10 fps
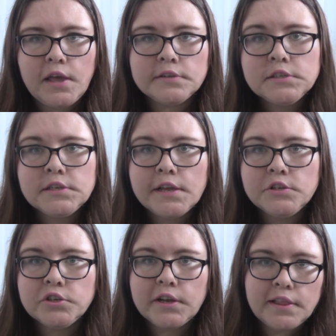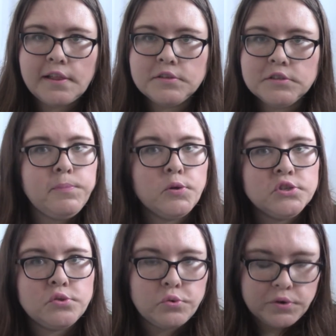anti-aging and then
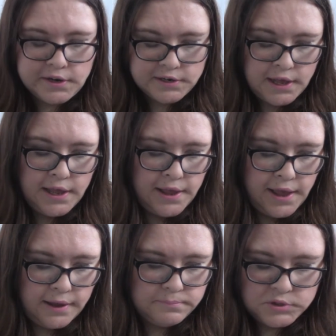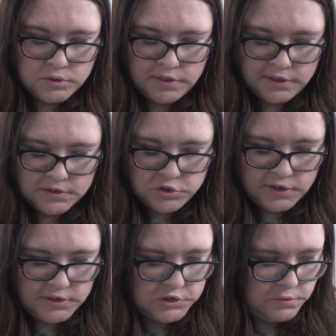spots thrown in. So I think they're
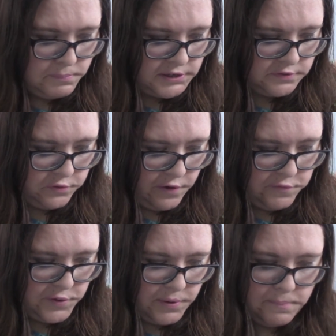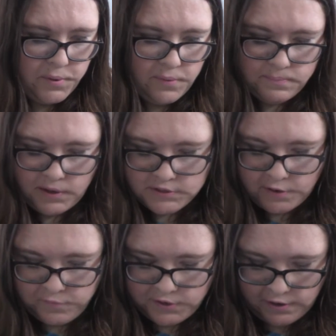trying to do a mix for everyone, but I'll
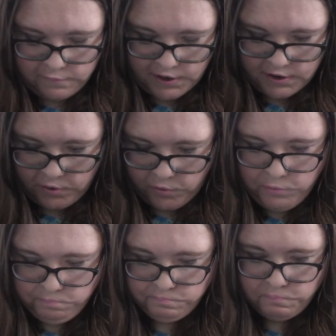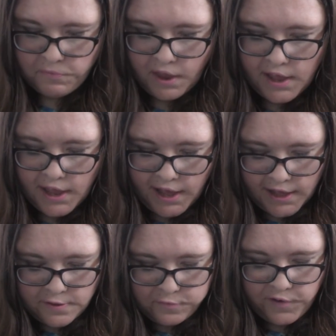definitely give that a go.
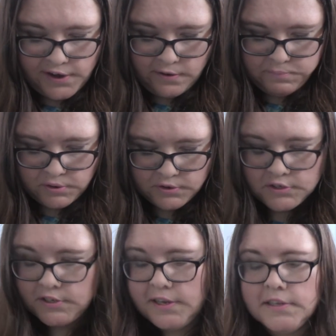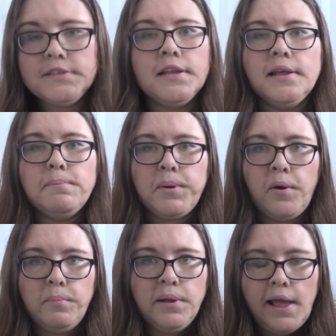And the final product is a lip
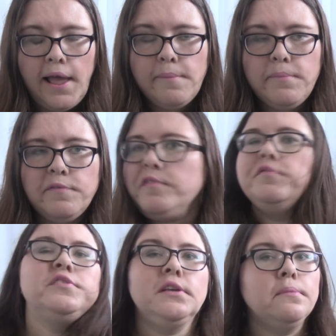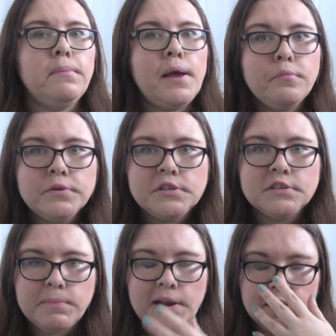balm. If you've seen my
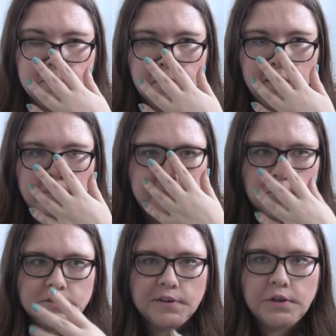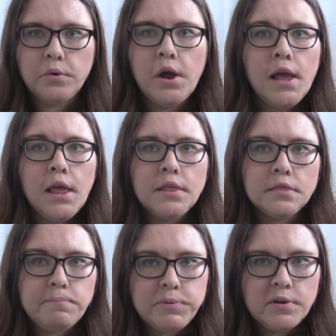recent little box video,
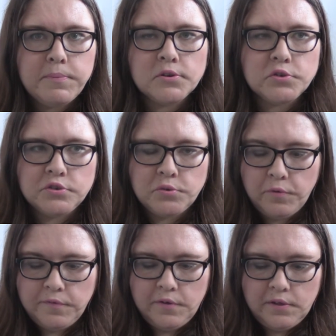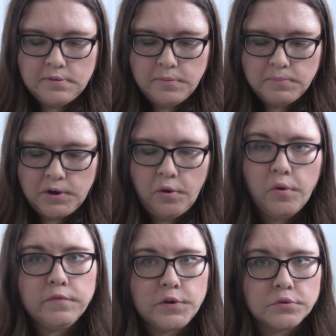the beauty boxes at the moment are
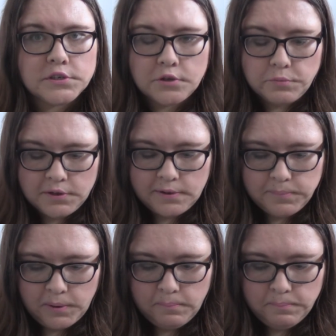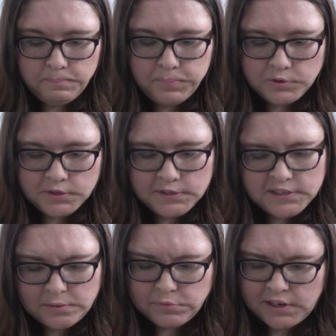overloading you with lip balm, but this
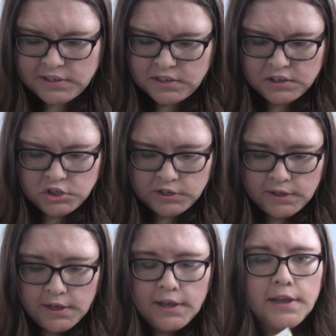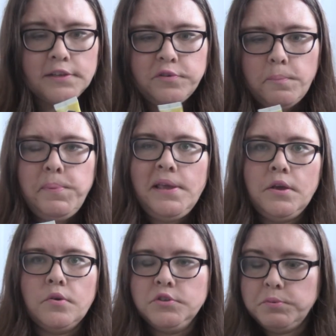sounds nice actually. It's from Be
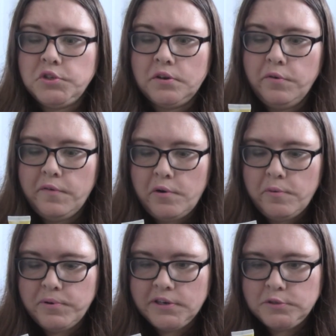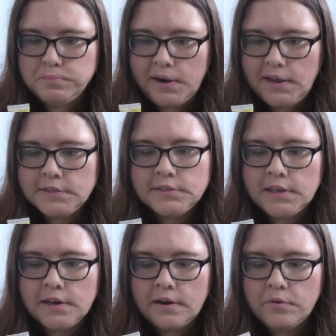Good, which I know are a British brand,
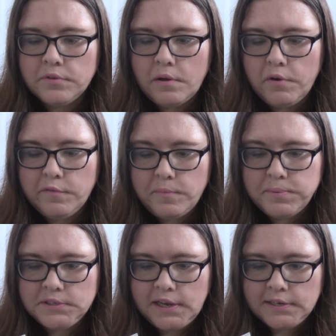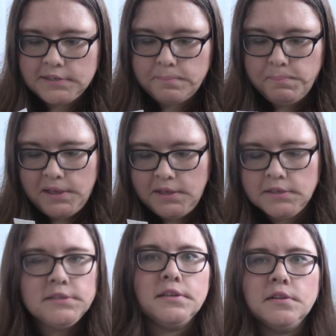and I know they're all for protecting
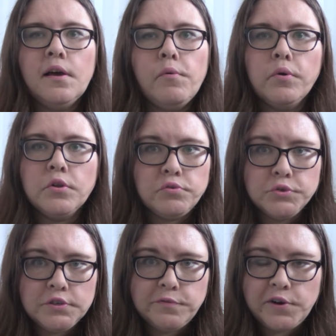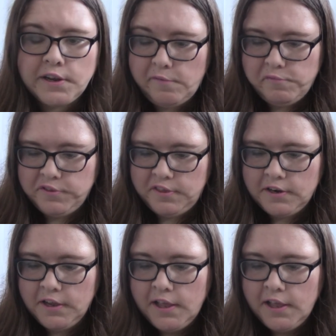bees and they're all cruelty free and everything.